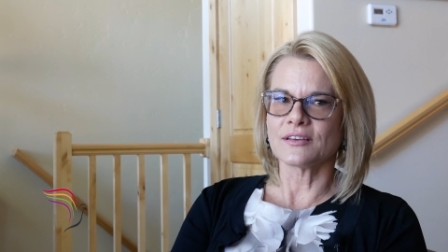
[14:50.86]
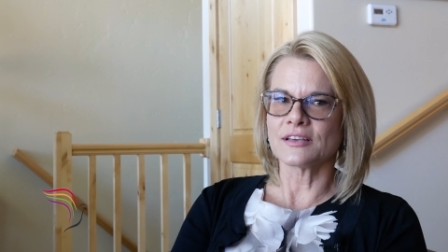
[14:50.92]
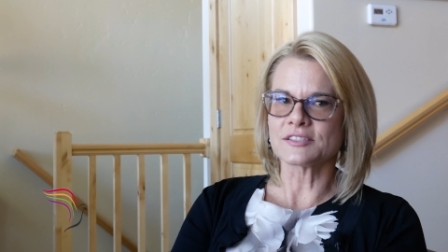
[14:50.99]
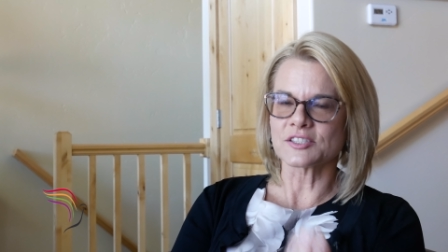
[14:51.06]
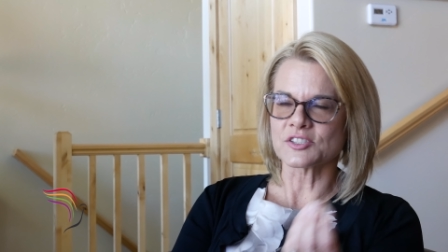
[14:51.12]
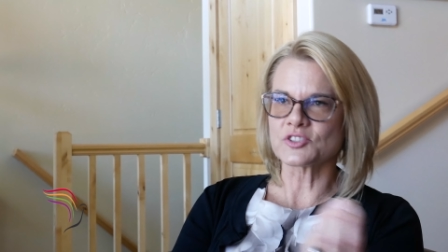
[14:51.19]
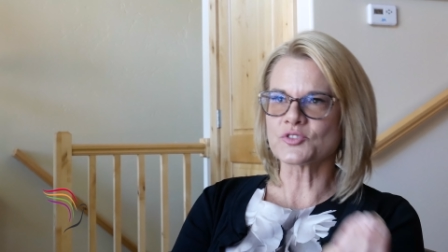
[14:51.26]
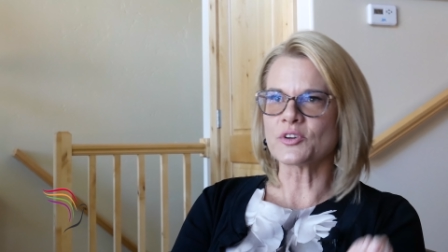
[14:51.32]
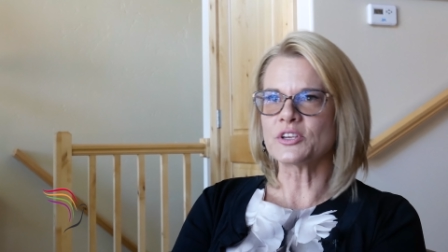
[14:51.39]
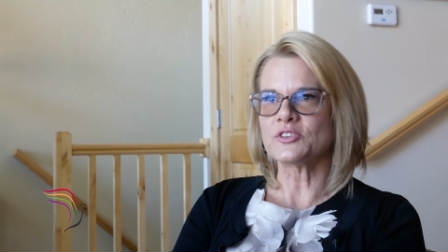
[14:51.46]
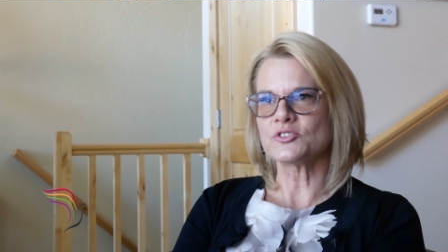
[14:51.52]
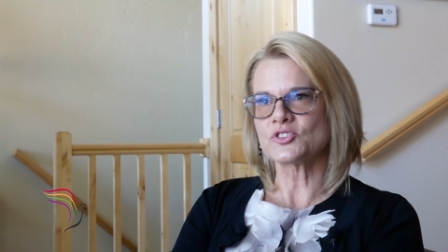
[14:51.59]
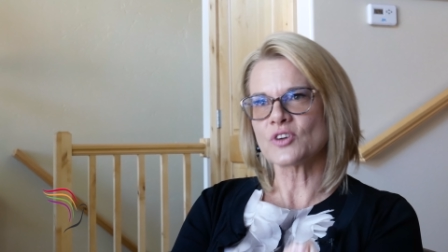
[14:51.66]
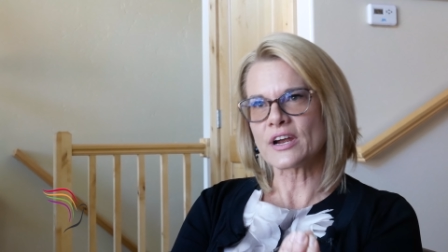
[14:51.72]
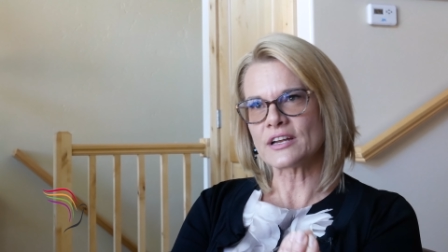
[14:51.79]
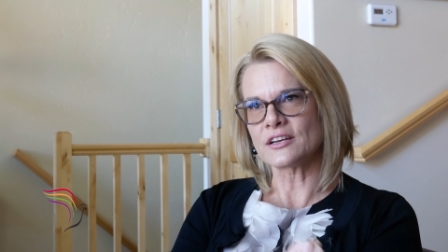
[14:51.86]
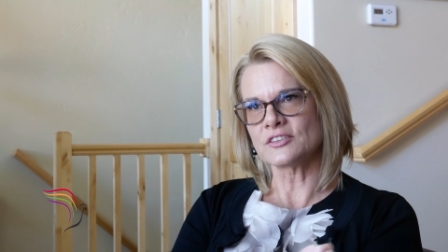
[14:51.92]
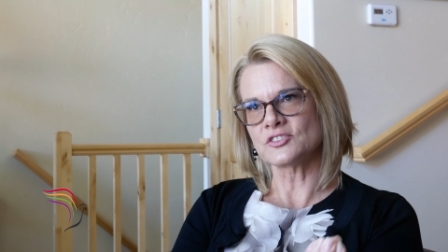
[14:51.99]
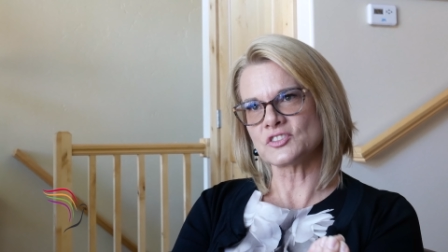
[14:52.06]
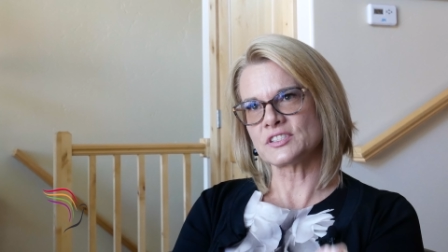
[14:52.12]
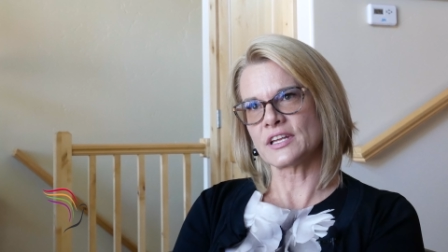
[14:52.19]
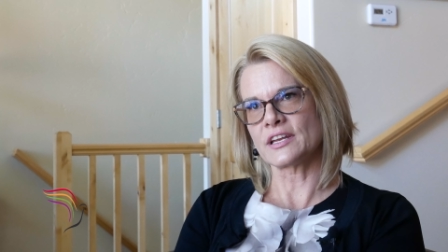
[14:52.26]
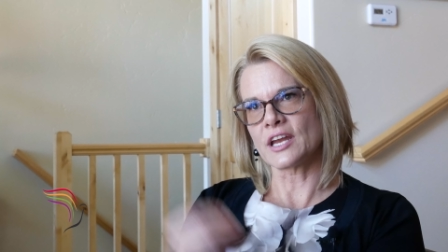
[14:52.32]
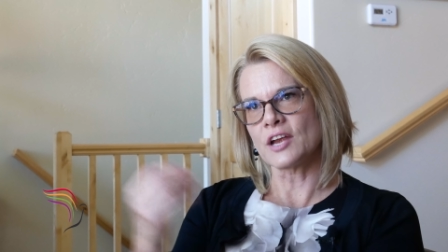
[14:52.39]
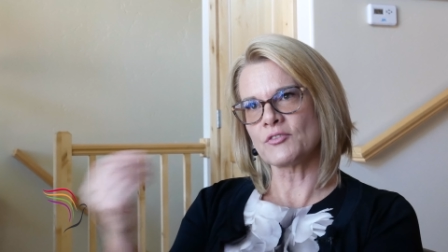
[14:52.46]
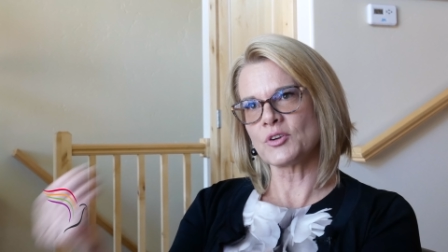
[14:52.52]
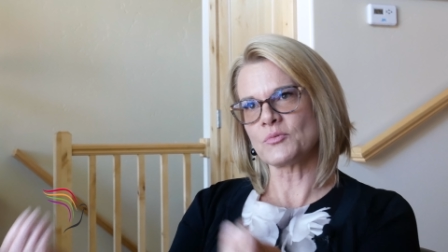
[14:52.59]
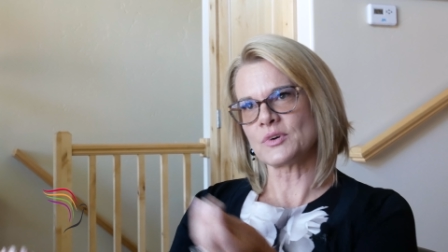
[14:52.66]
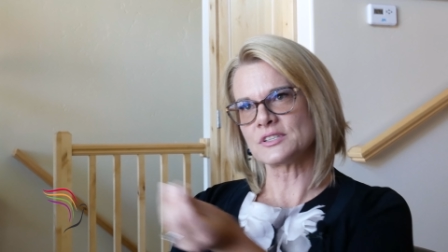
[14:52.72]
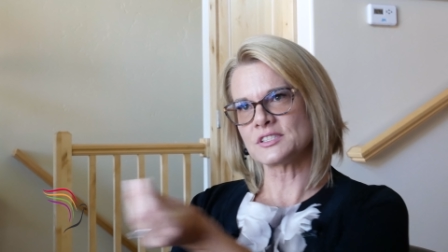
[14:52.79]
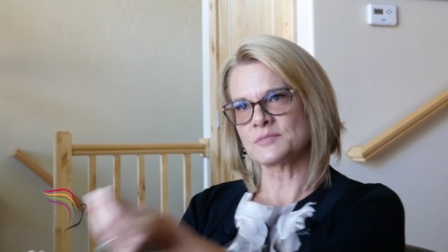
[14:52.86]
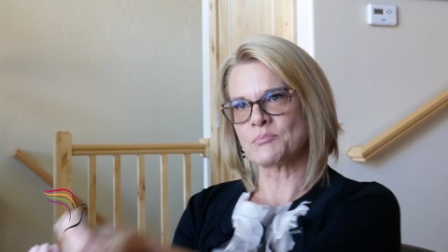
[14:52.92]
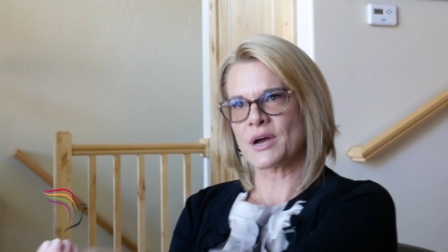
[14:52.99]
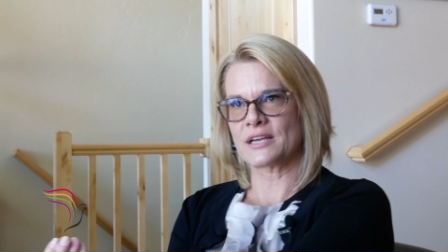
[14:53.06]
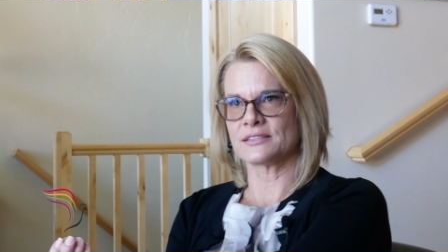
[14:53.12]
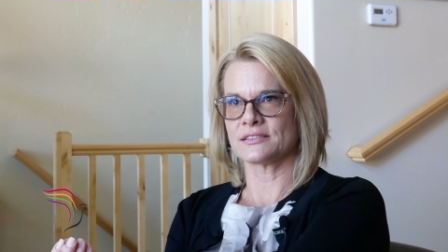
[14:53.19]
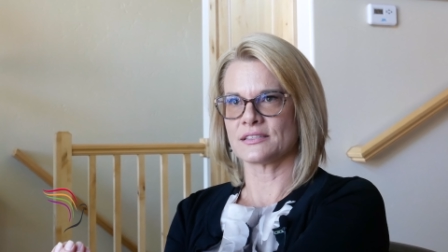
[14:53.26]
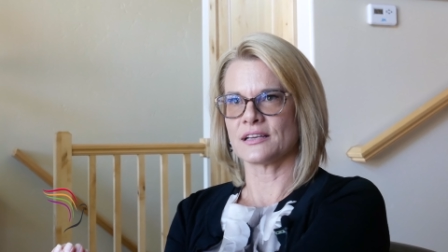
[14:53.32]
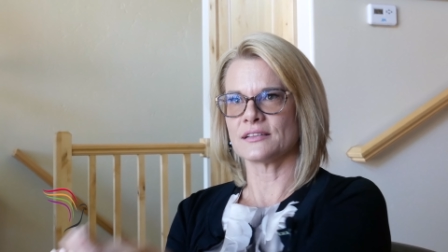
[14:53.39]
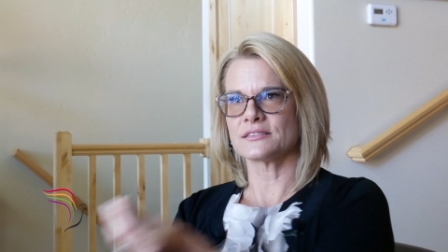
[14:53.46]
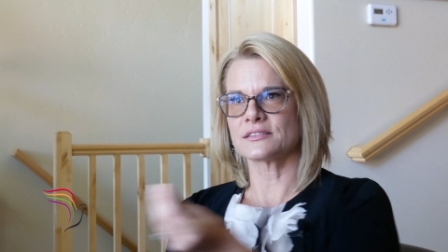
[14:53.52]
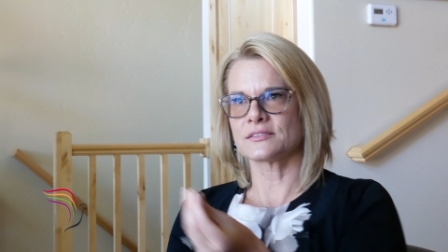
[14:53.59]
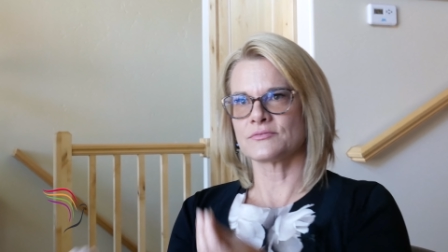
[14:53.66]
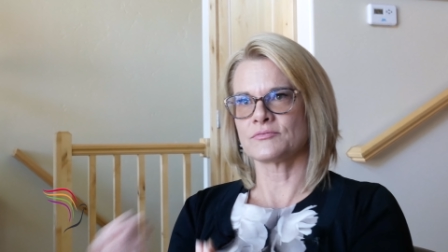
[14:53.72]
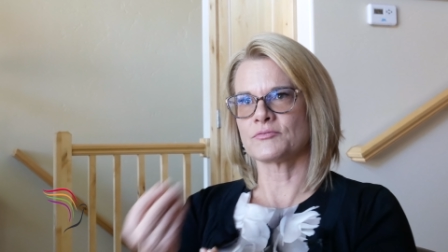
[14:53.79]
as a historian, you try to understand everyone's mindsets